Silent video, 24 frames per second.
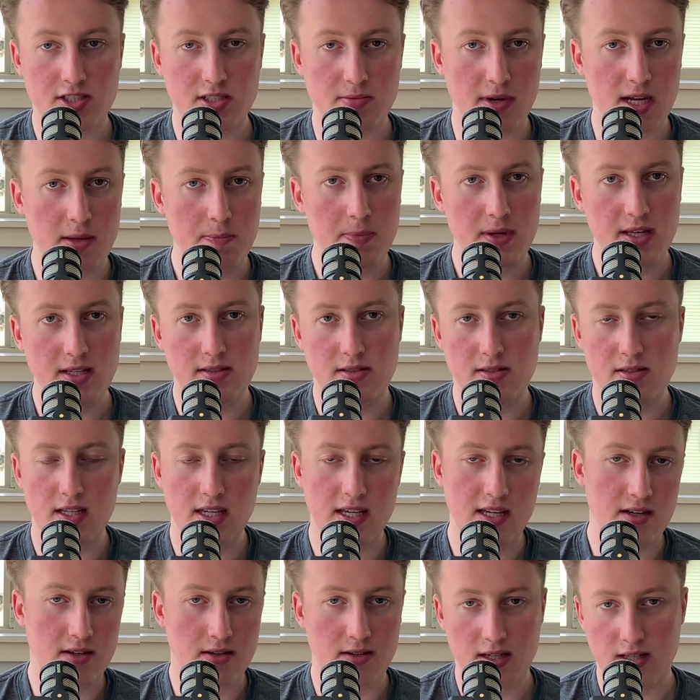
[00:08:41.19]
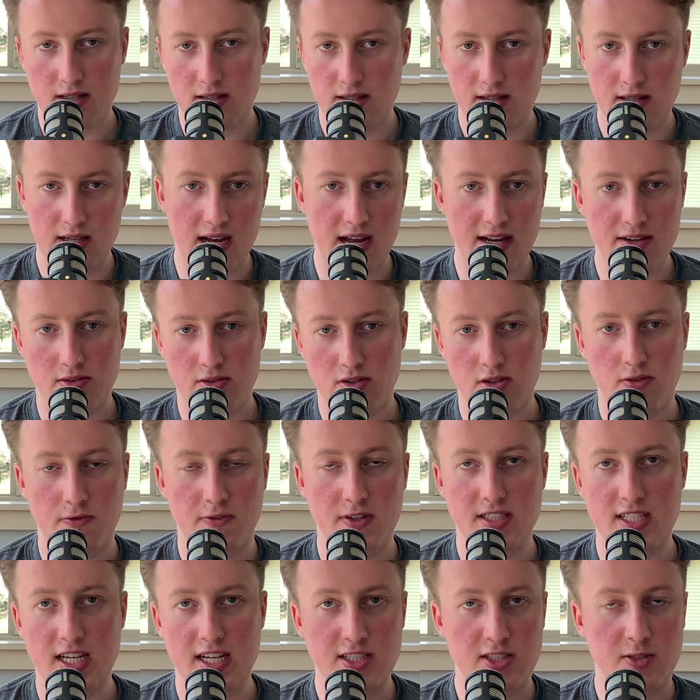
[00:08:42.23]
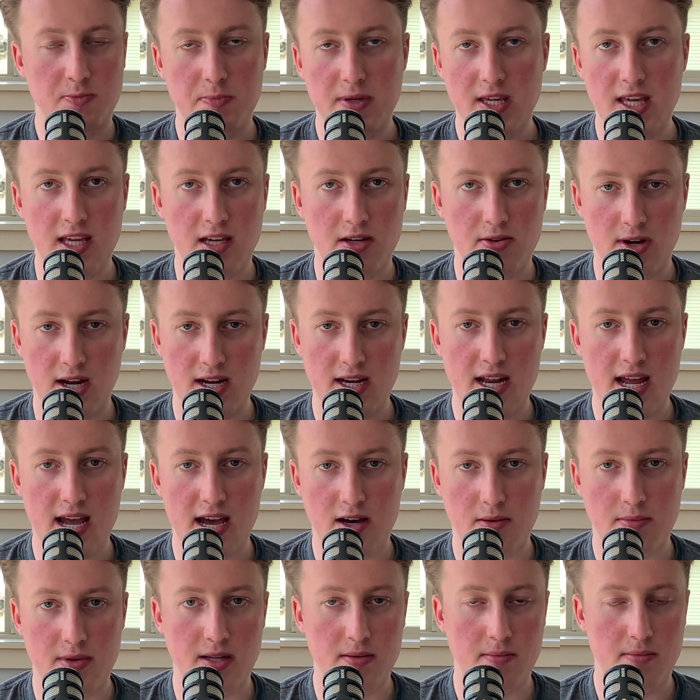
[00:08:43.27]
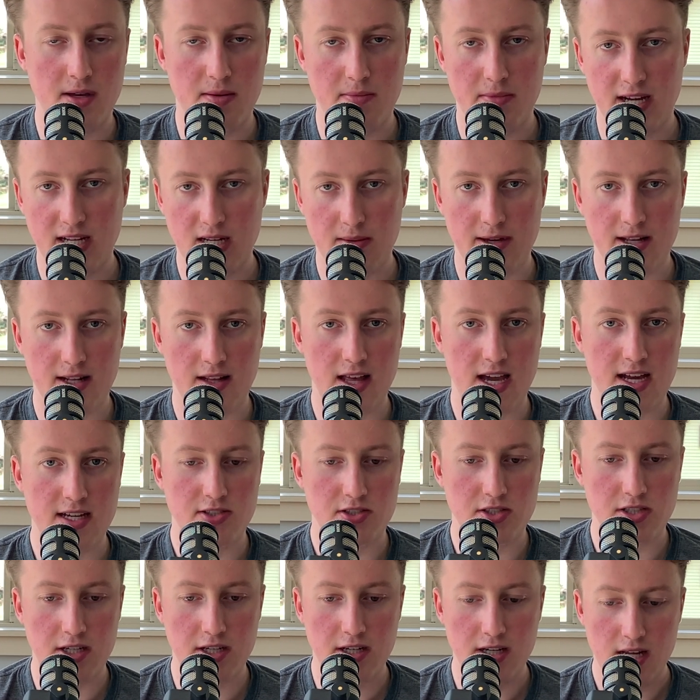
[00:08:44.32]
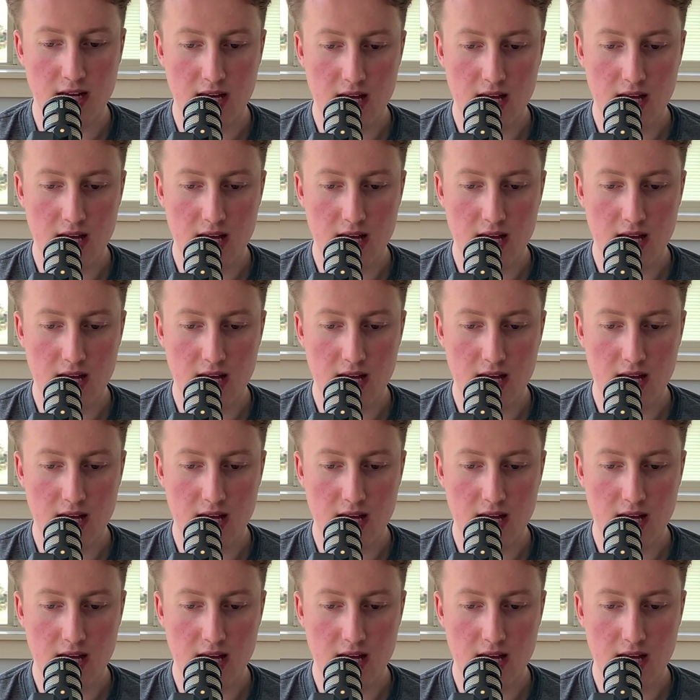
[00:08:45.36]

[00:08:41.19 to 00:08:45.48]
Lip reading: It might be, I don't know if it's at its peak right now, but it might have been last year,